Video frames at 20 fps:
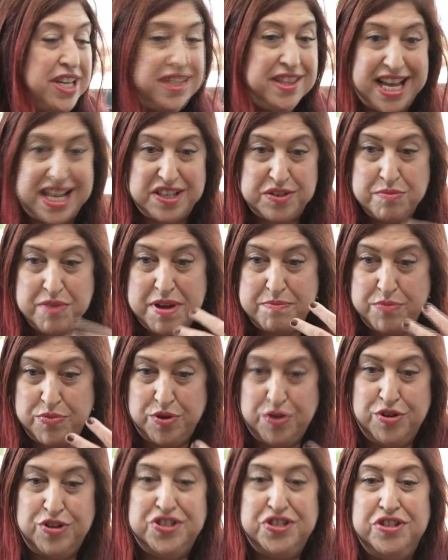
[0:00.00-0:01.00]
Like that's
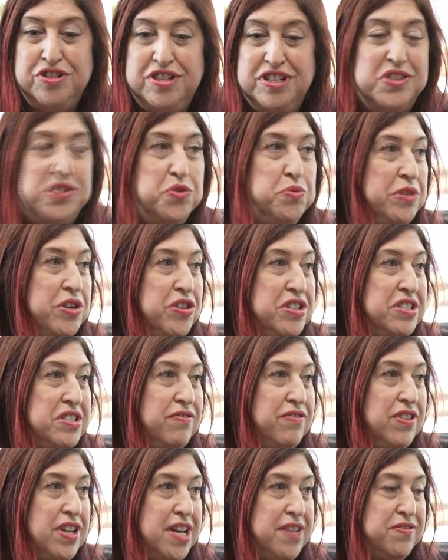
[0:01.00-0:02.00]
my personal
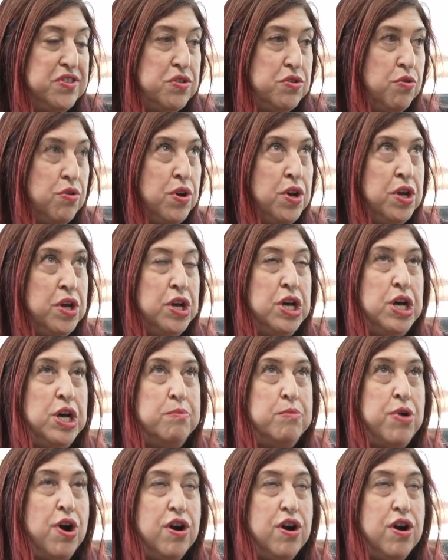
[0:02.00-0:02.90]
experience of life. So mm-hmm.